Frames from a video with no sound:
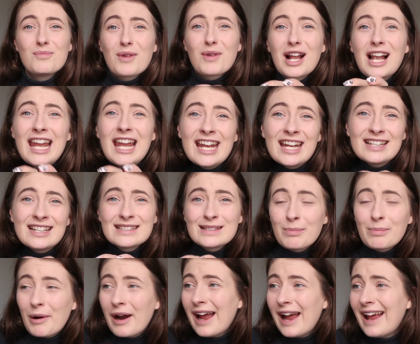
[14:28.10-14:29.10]
cleaning
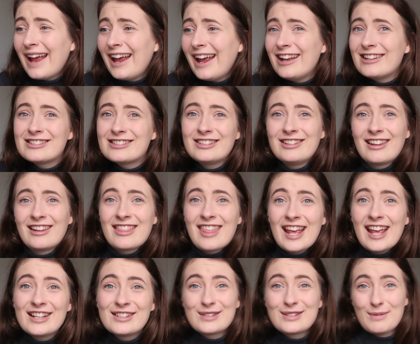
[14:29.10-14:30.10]
sprays and
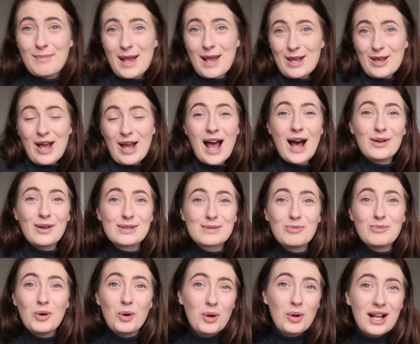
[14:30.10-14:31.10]
things to make your house
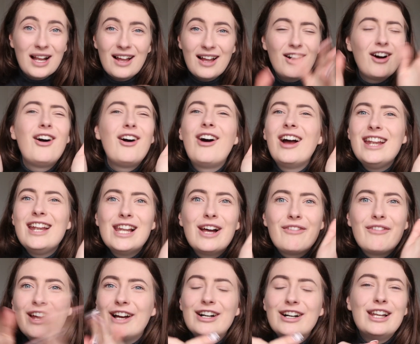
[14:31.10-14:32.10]
more, oh, I
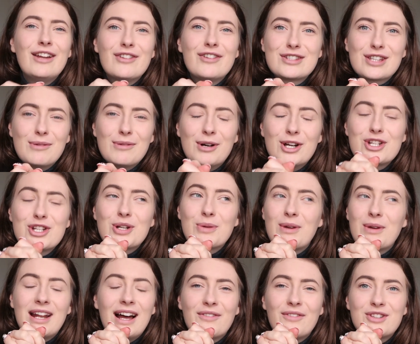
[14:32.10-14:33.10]
love it so much. So I'm
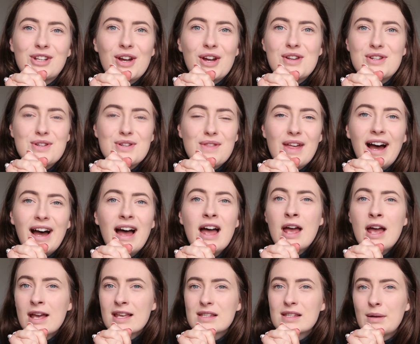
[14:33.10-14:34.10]
gonna have to go and do that.
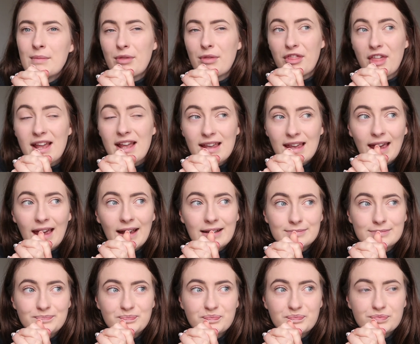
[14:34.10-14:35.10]
So I'm
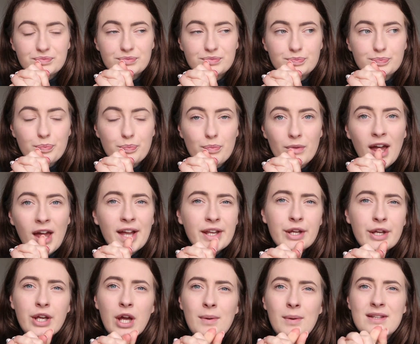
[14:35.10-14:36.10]
thinking I
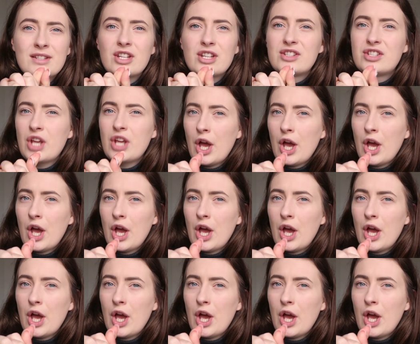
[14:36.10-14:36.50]
could go into